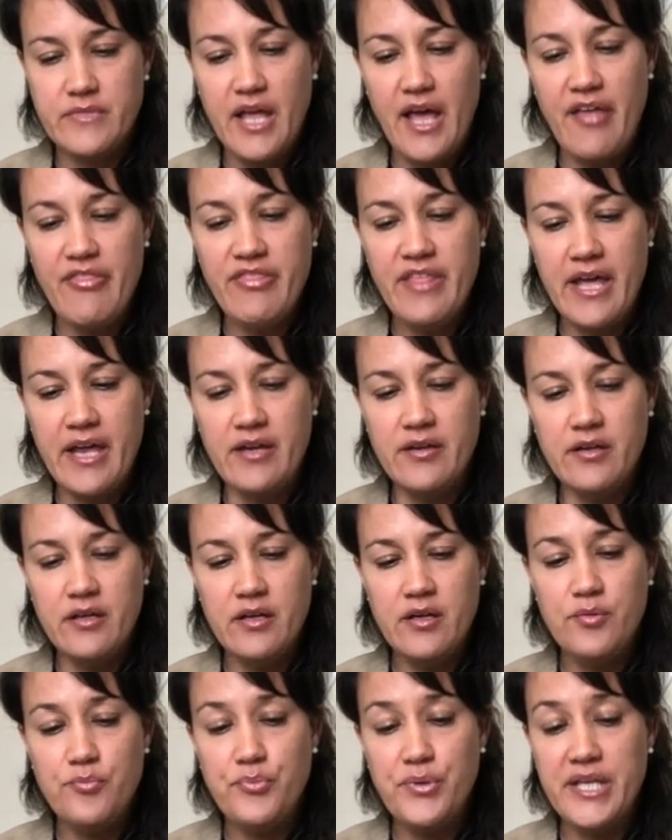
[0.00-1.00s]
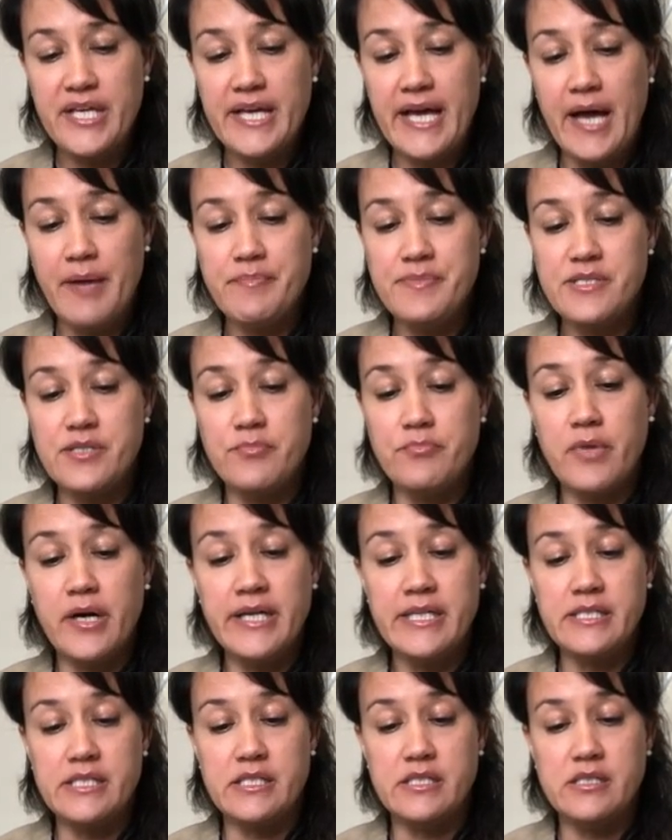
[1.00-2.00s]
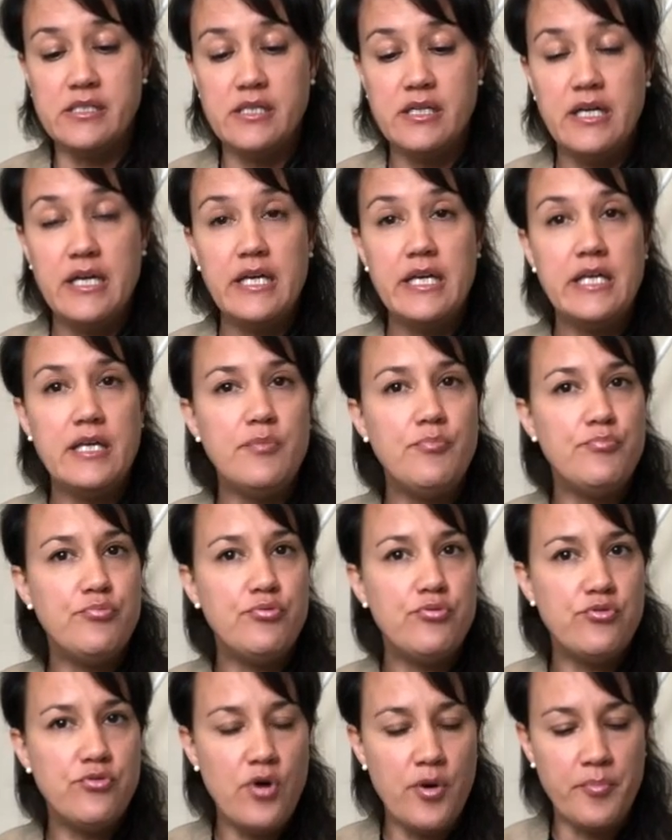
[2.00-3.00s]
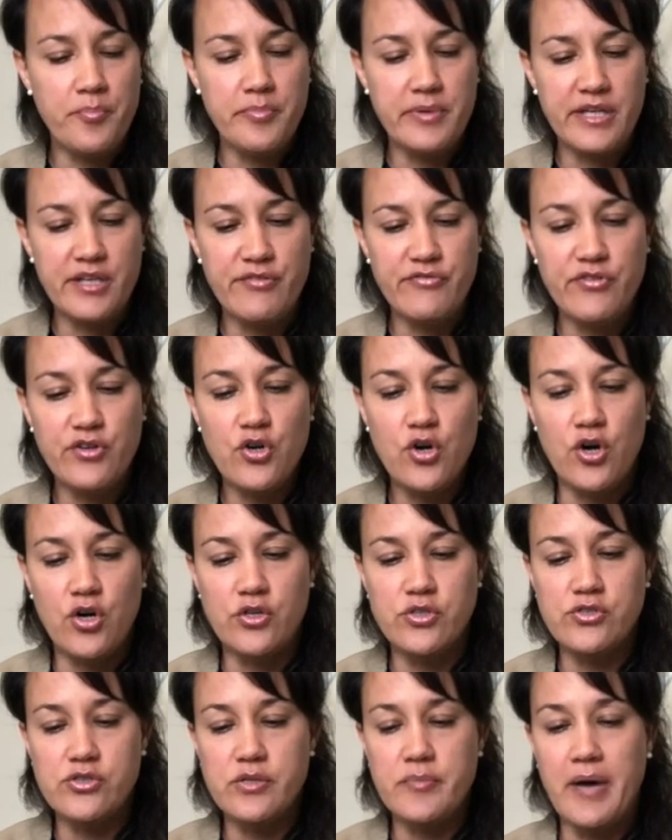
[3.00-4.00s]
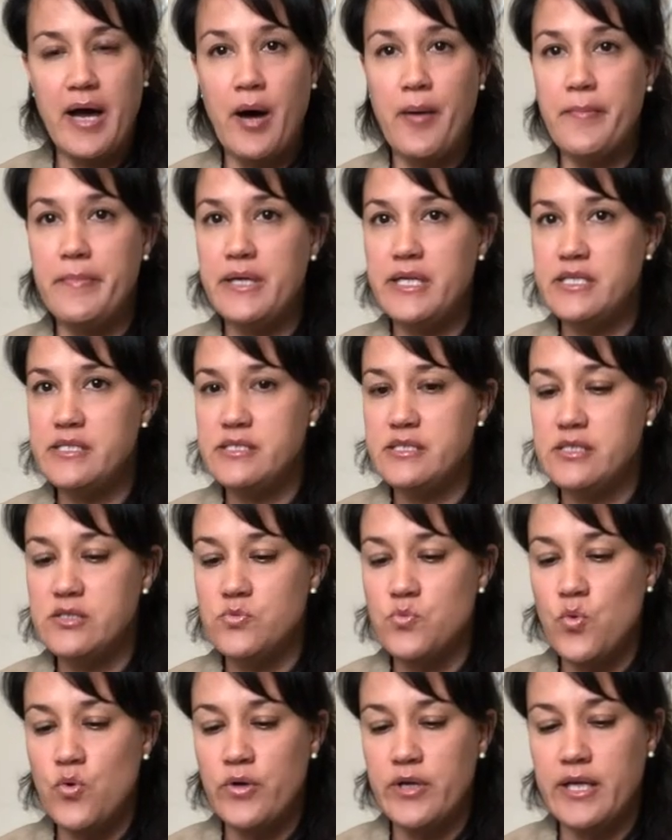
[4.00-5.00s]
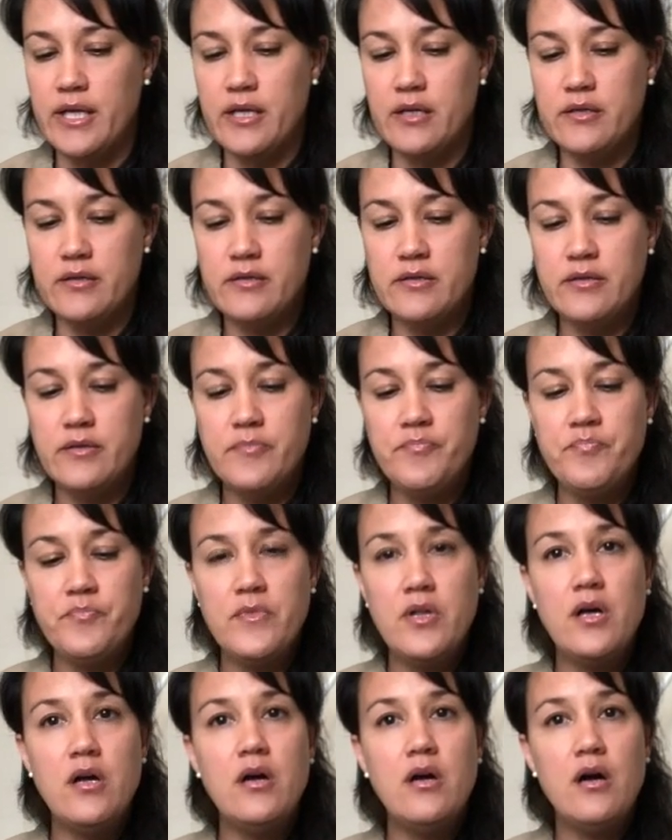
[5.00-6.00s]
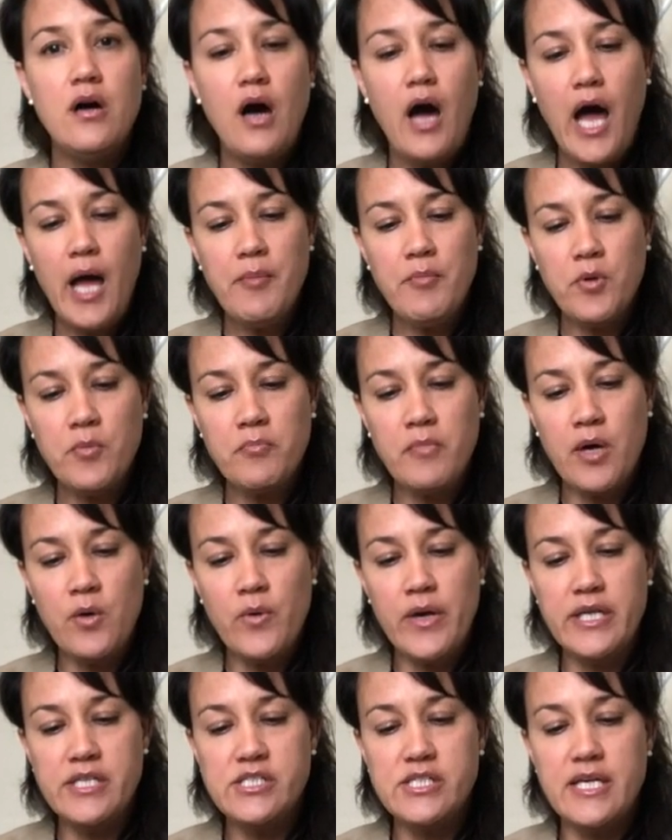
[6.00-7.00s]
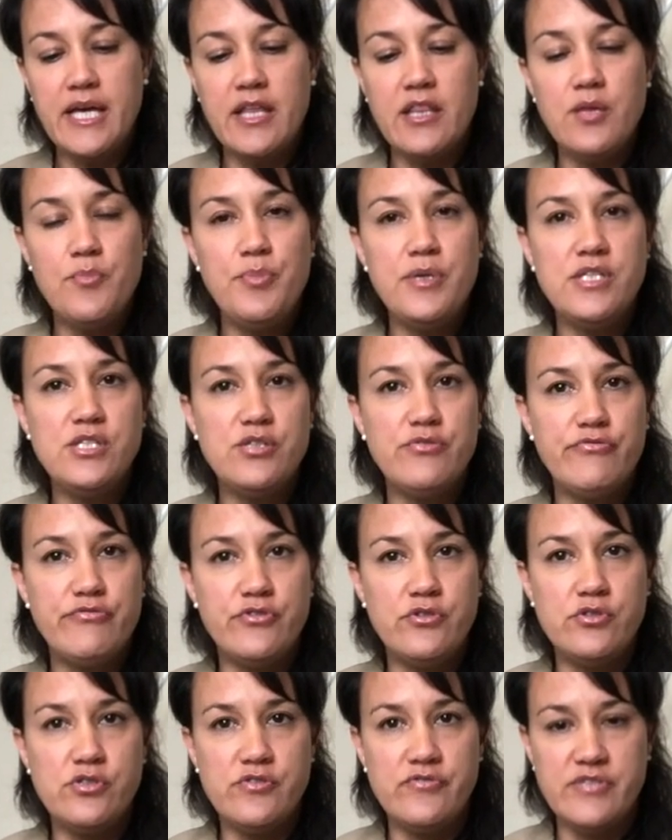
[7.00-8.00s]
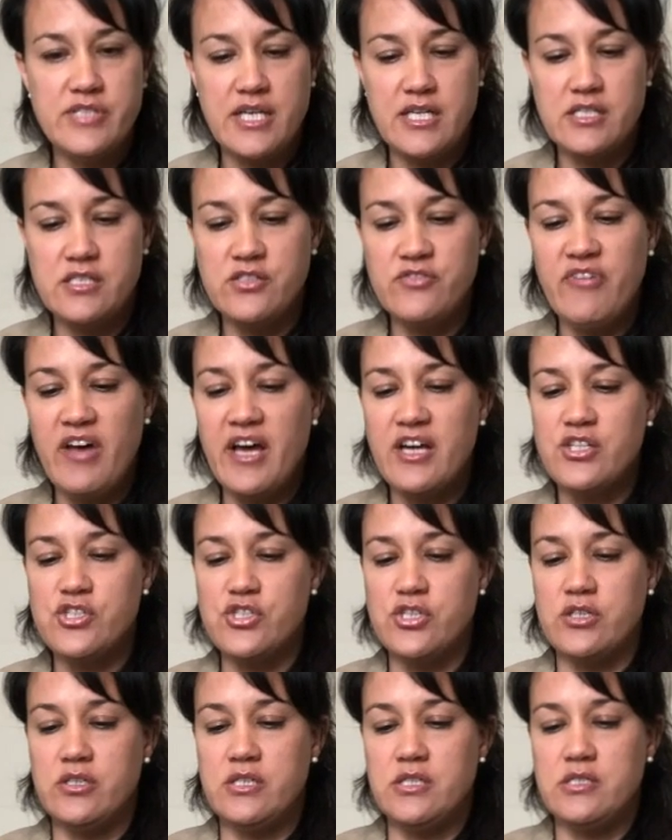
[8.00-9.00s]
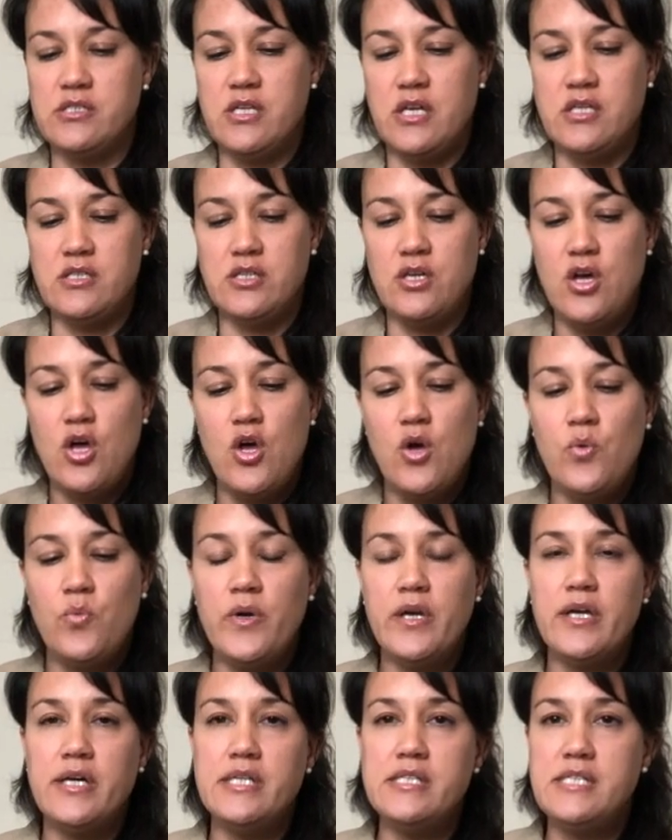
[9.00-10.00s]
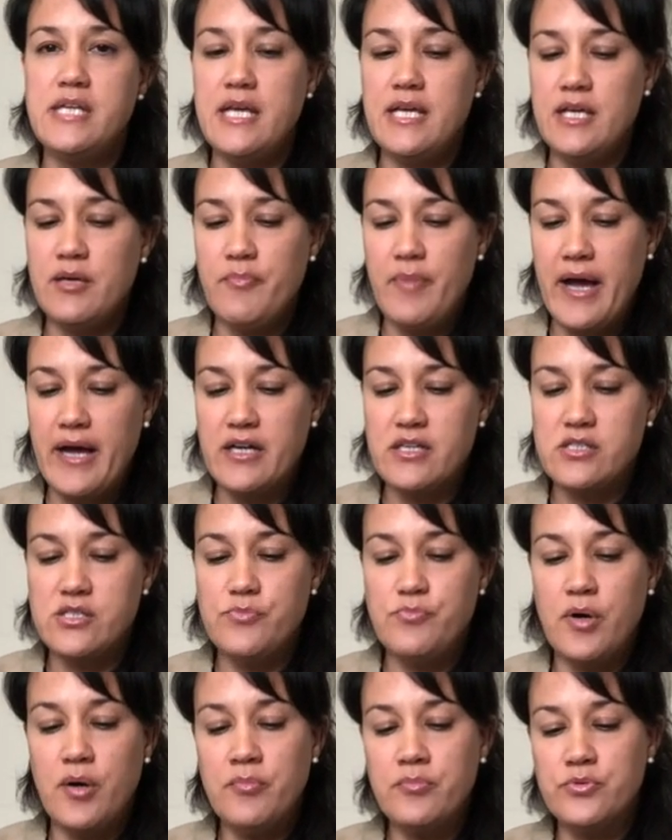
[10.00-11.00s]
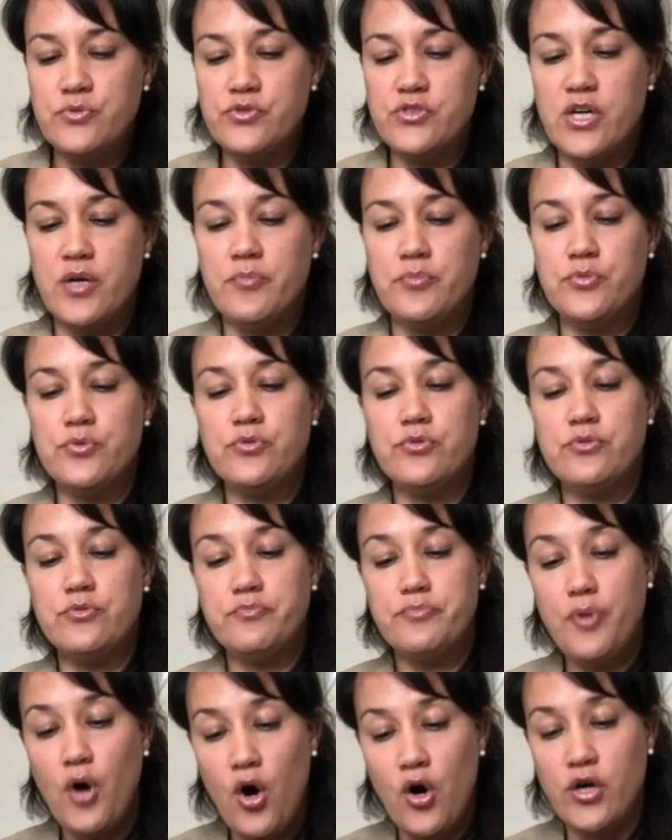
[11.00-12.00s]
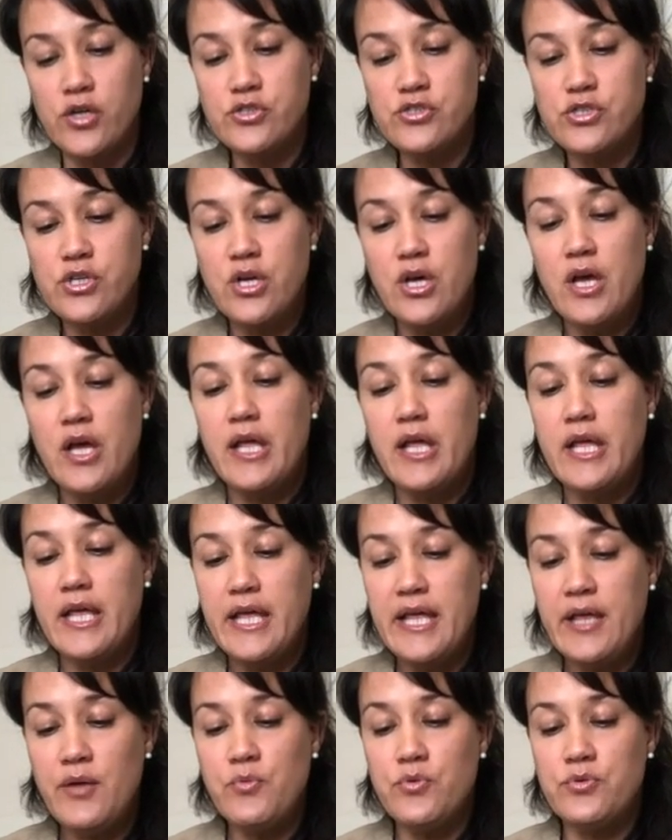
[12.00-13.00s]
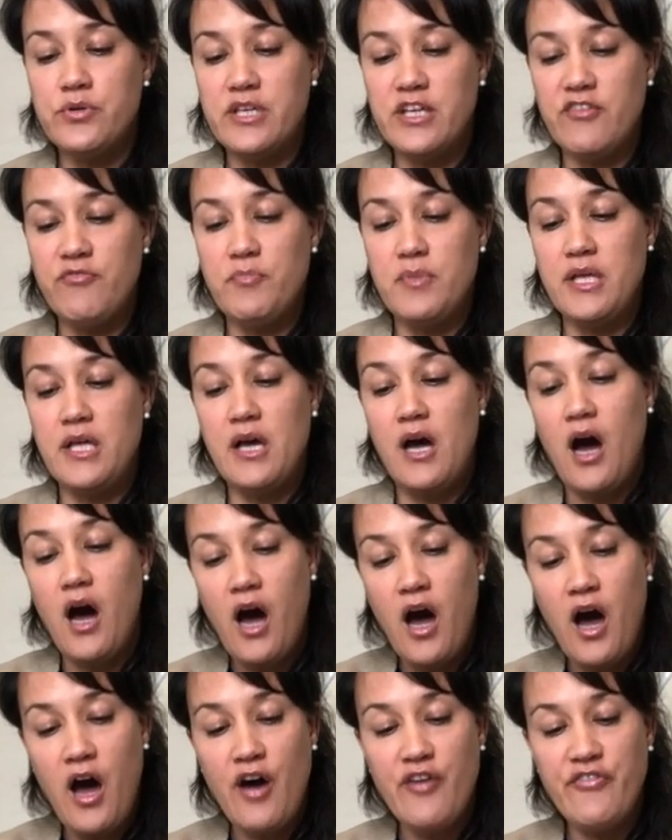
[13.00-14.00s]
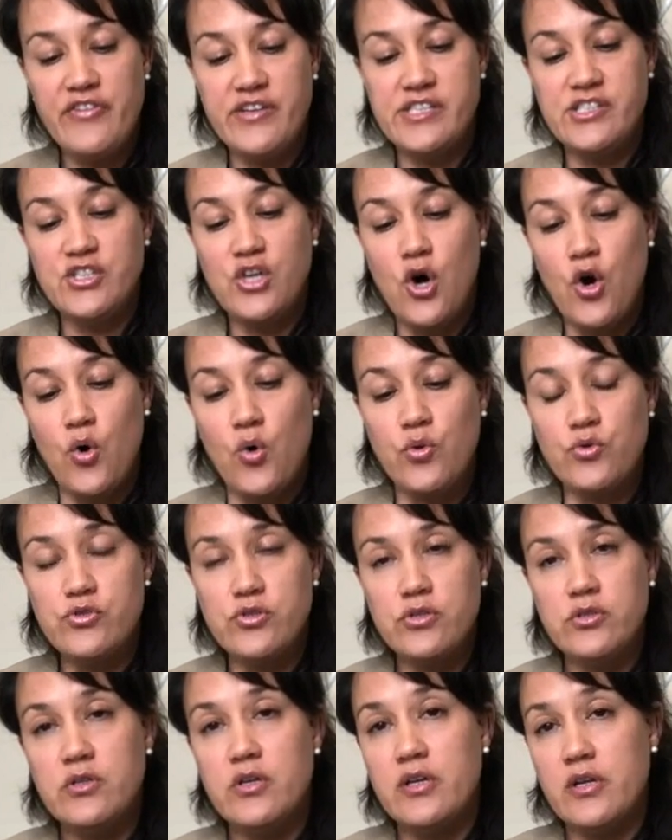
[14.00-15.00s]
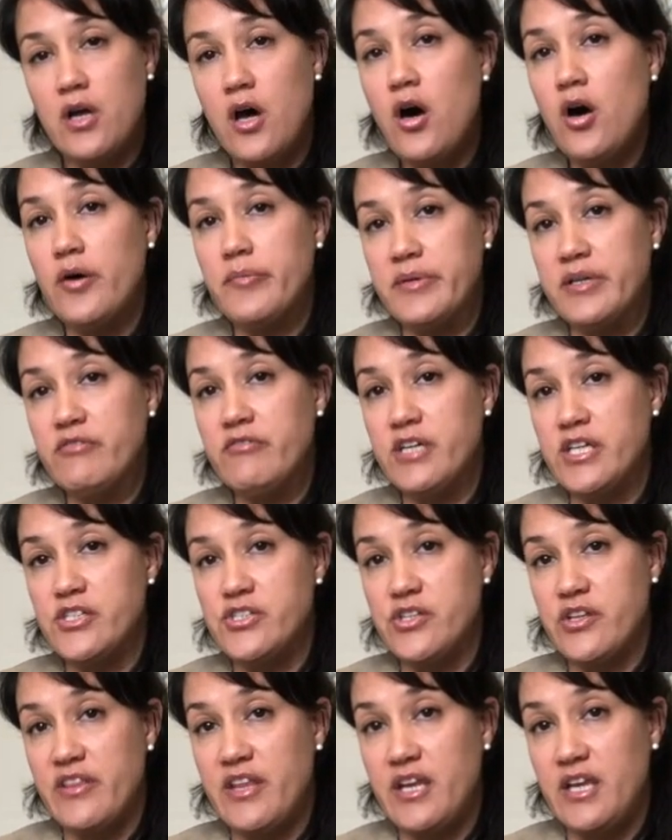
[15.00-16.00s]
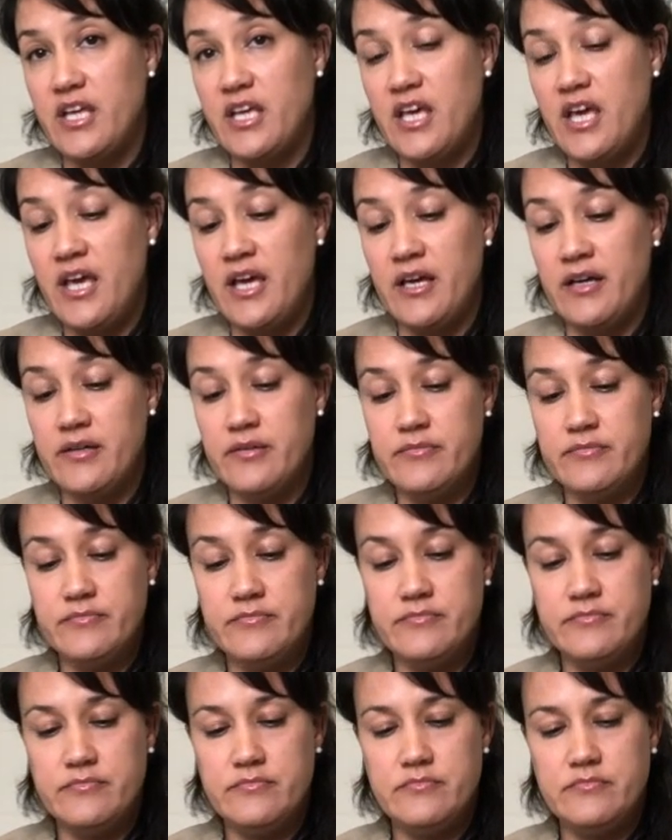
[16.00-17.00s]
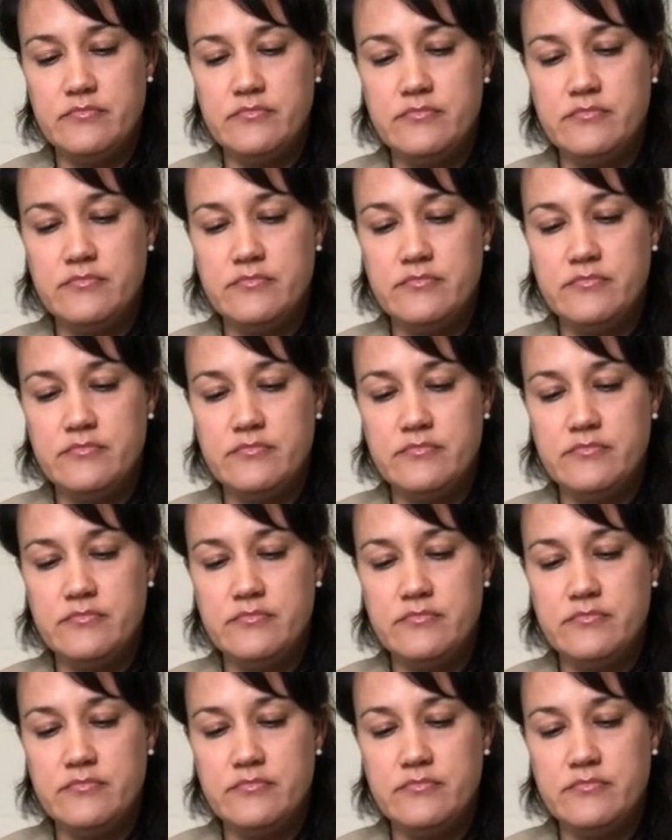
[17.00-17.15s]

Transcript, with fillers: And then, being absent minded, he promptly forgot about Melissa's warning. I'm on my way to get the bitter fruit of satisfaction, he said. When I take it back to Bumble Dumble Pot, he will give me half his gold, and I'll be richer than a king. Is